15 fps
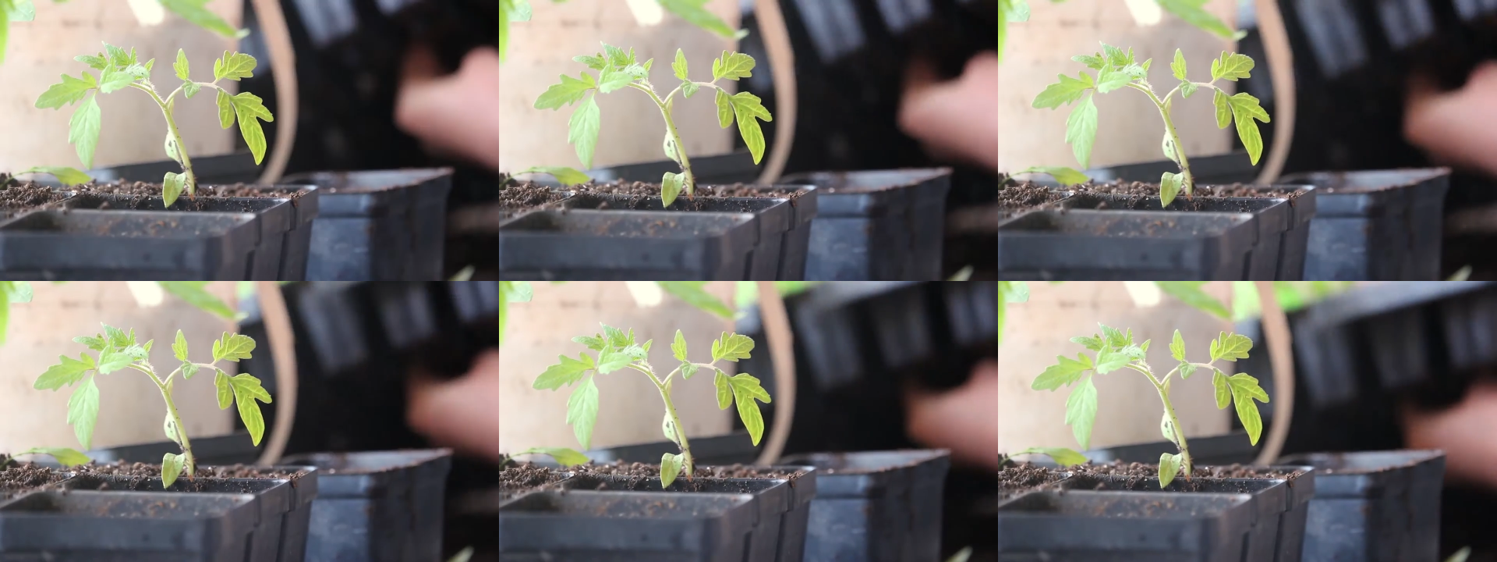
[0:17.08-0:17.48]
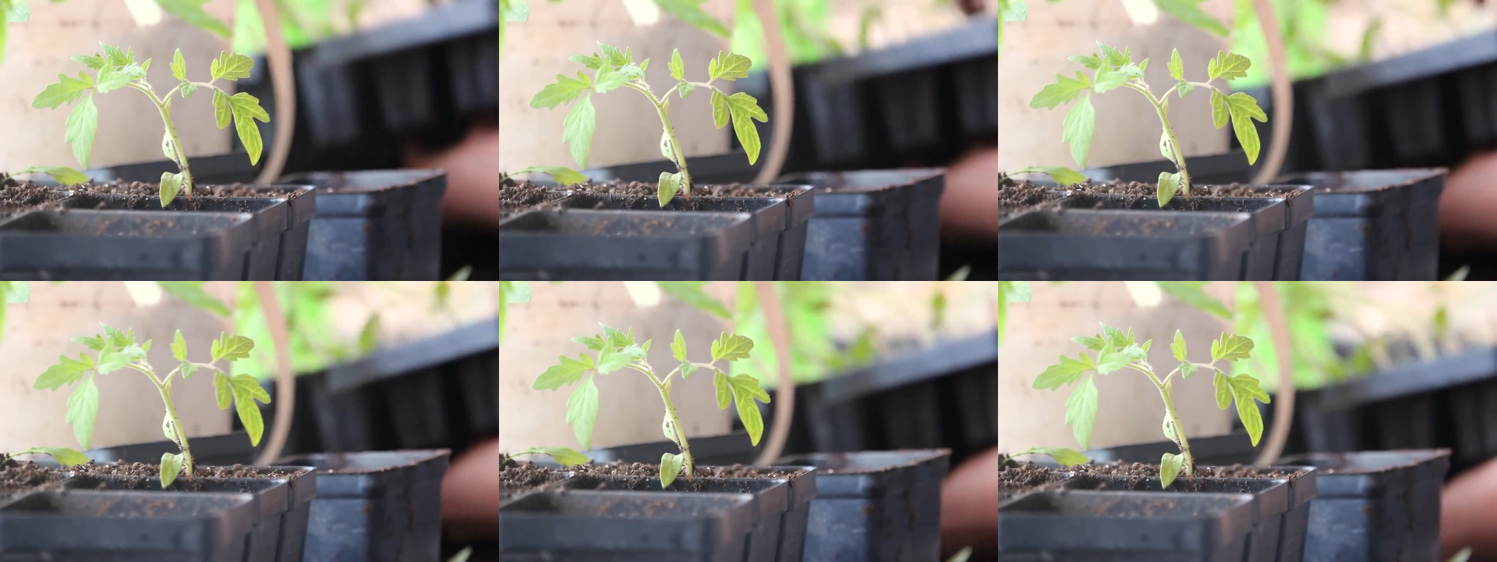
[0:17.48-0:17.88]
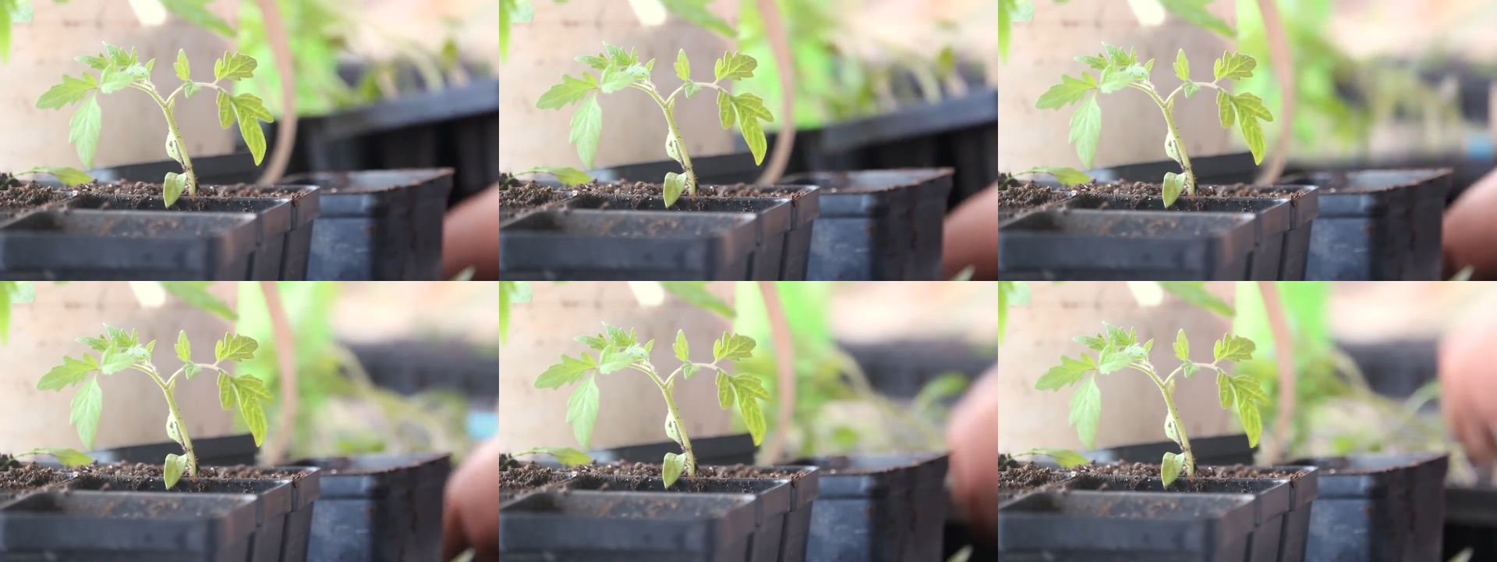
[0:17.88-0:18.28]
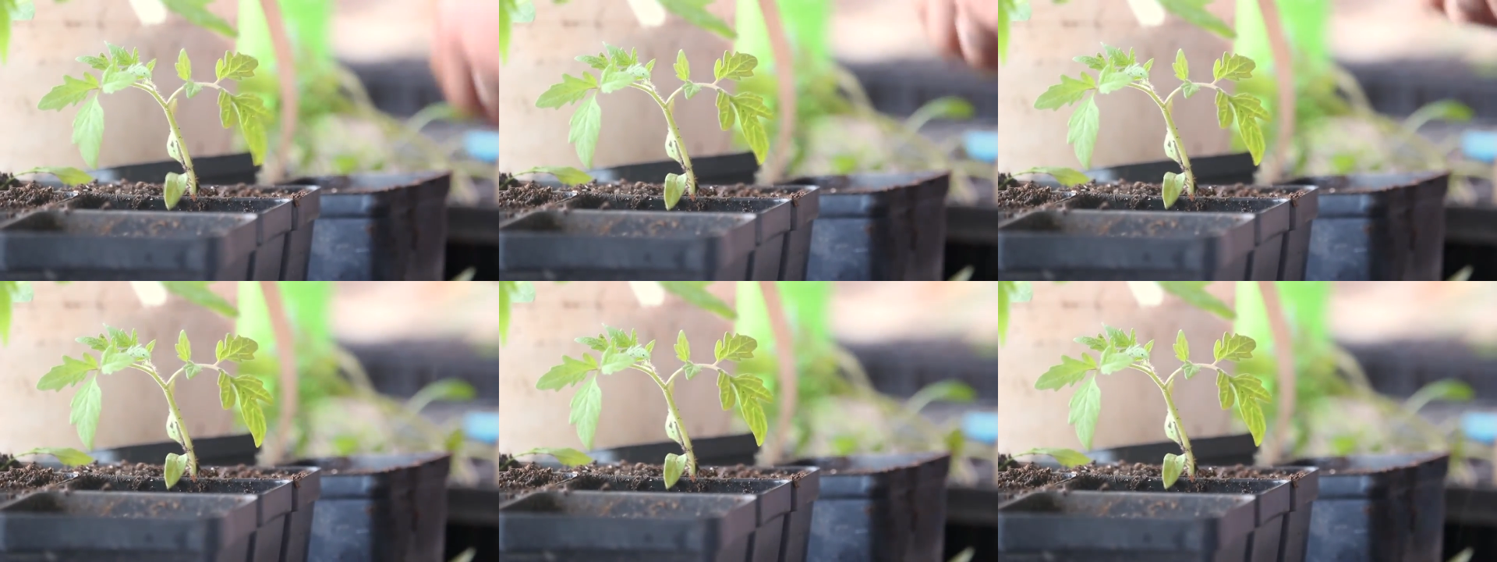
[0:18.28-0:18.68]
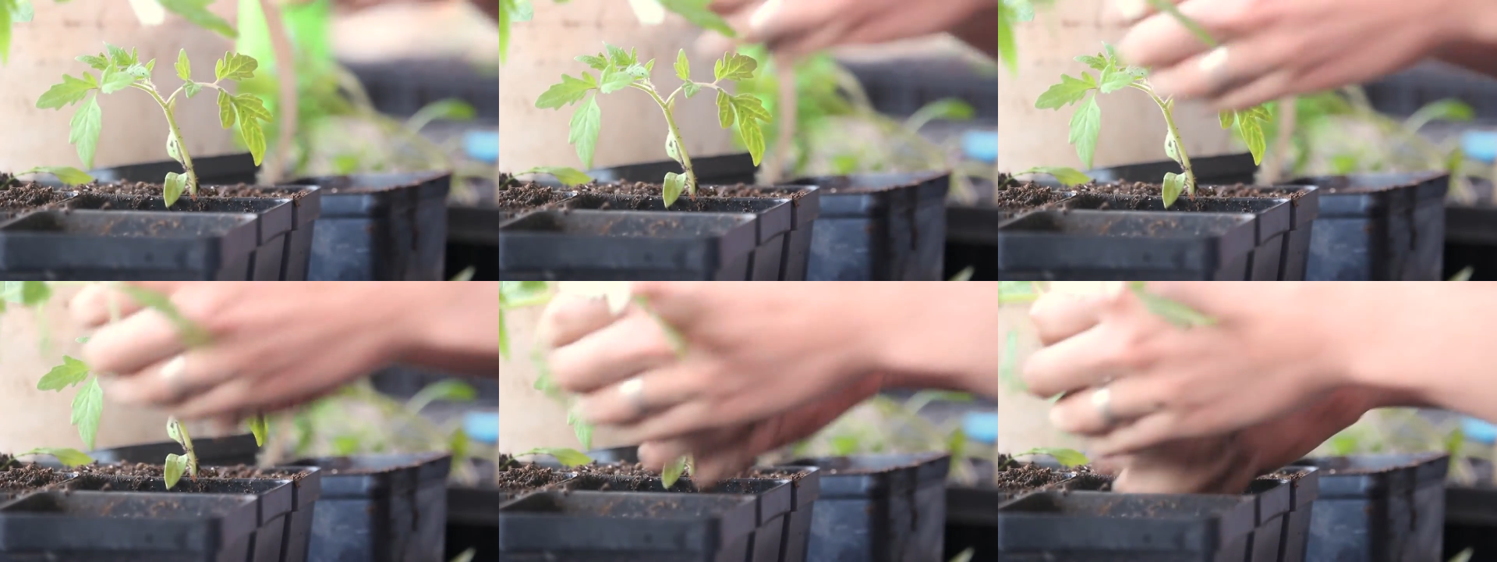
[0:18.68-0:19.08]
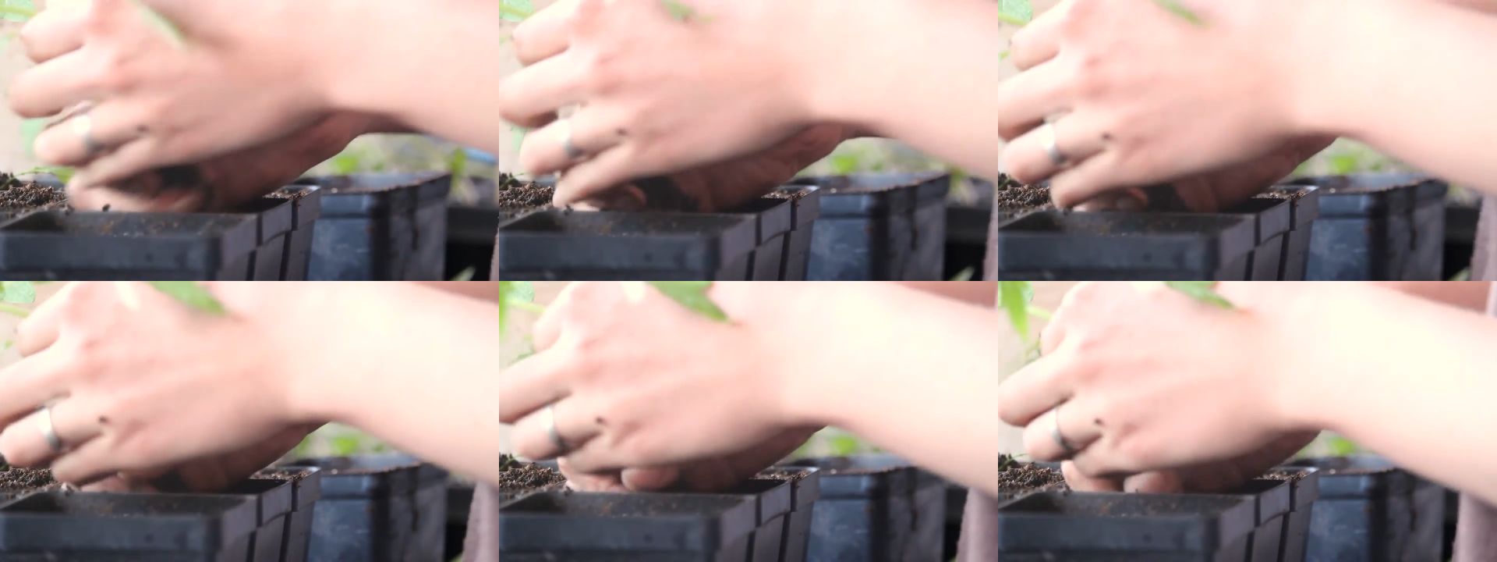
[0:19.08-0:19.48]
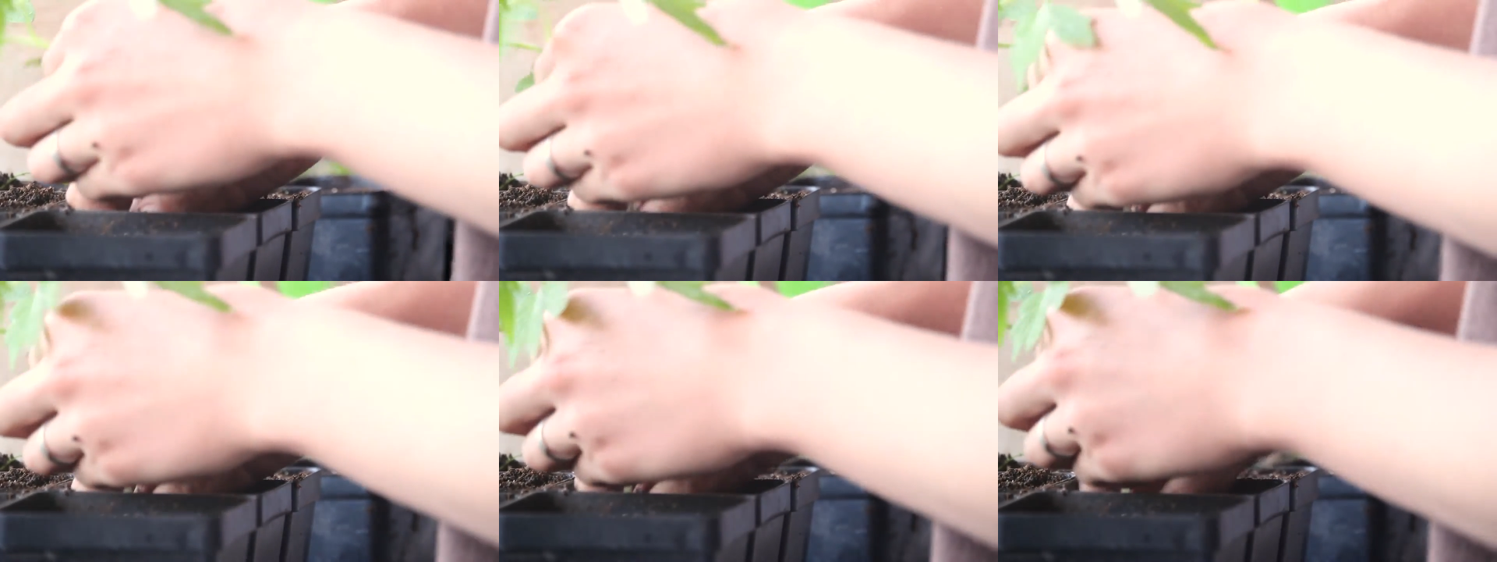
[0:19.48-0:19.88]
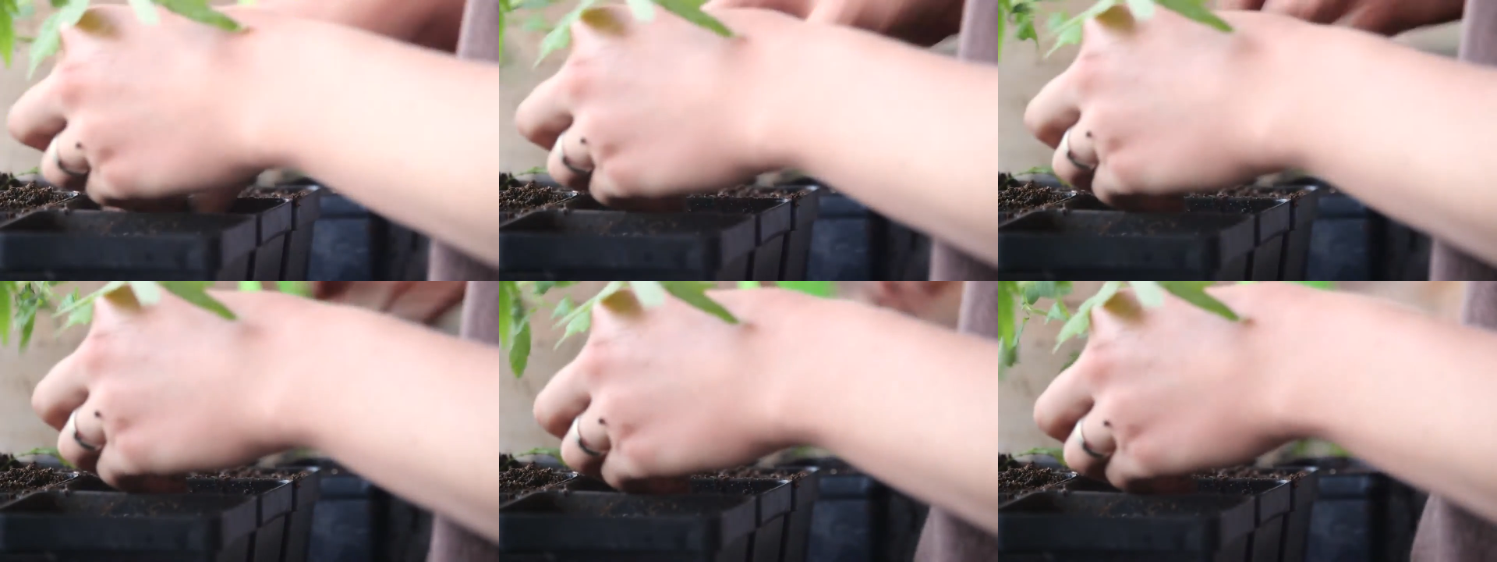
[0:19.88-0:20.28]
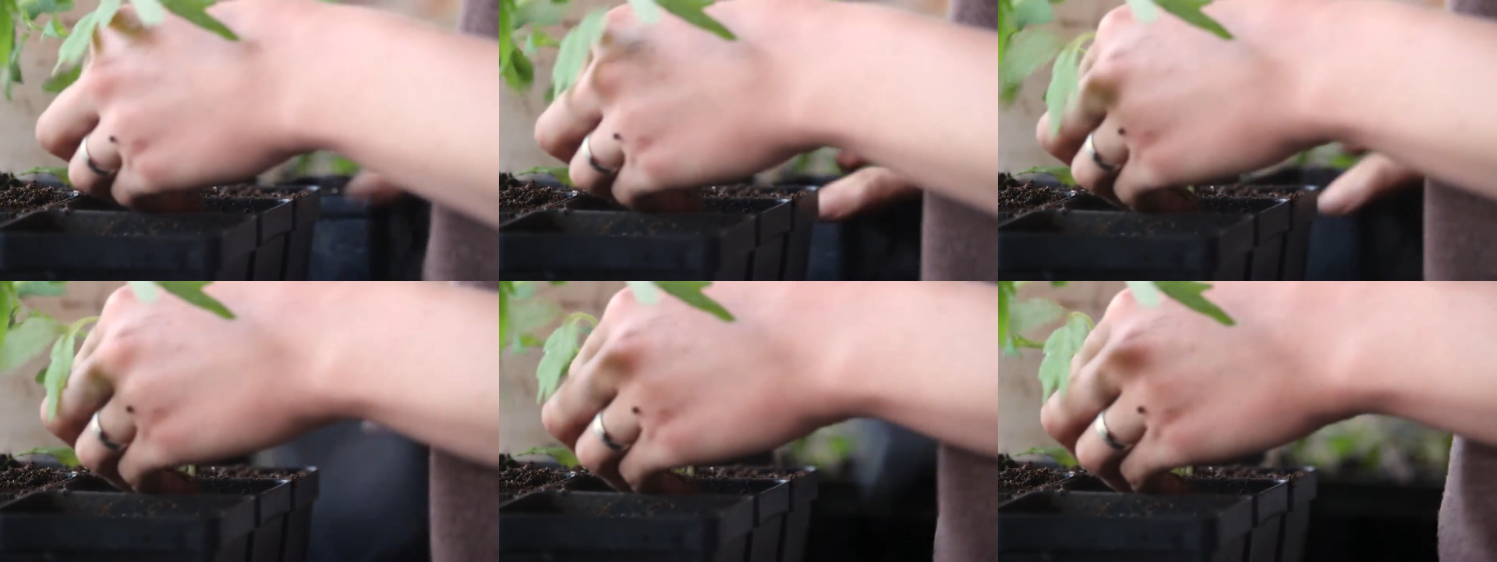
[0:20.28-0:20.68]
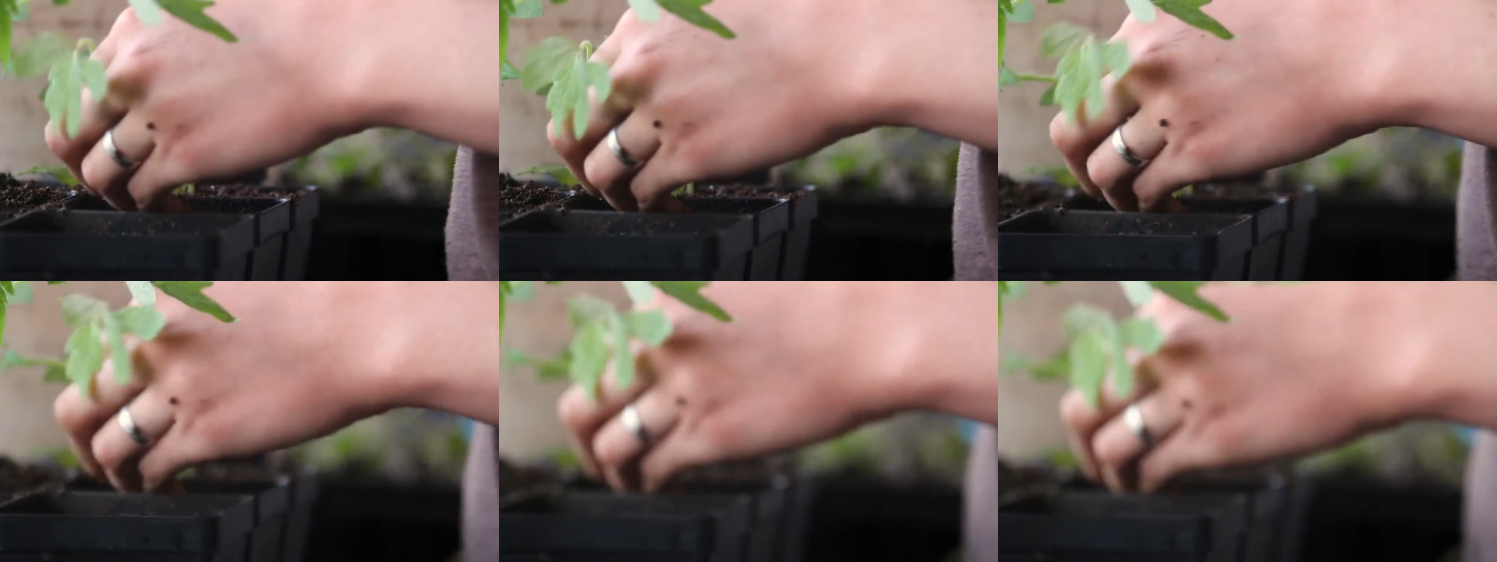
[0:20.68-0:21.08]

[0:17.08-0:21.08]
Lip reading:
[unreadable: no face in view]